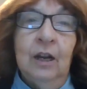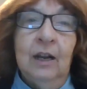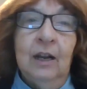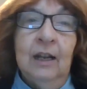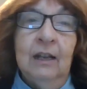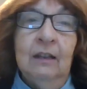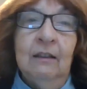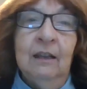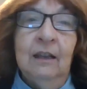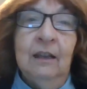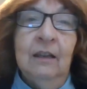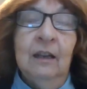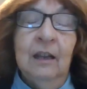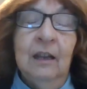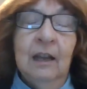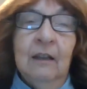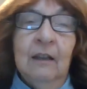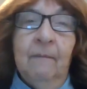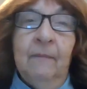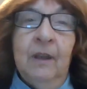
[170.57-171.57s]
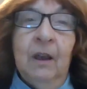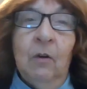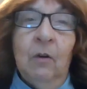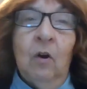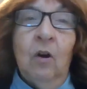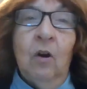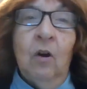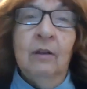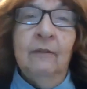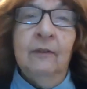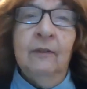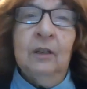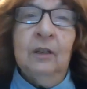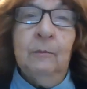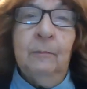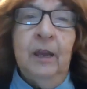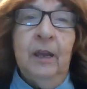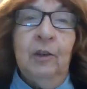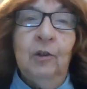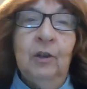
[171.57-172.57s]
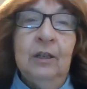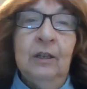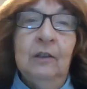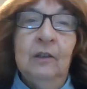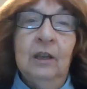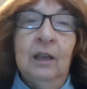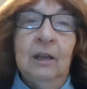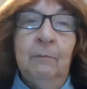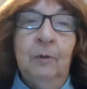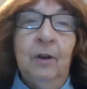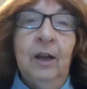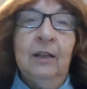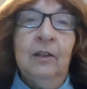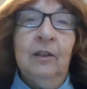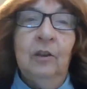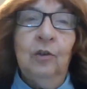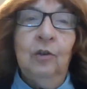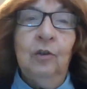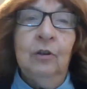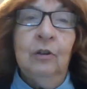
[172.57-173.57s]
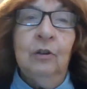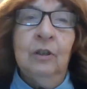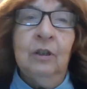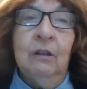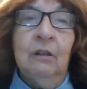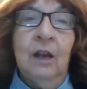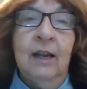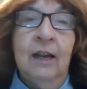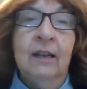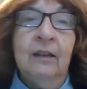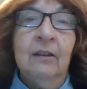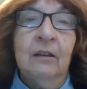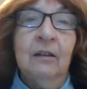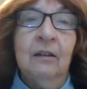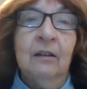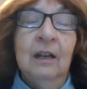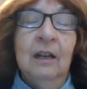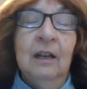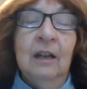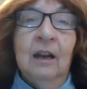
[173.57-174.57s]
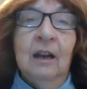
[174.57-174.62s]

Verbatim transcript: And I think you know, all of us patients and practitioners alike are,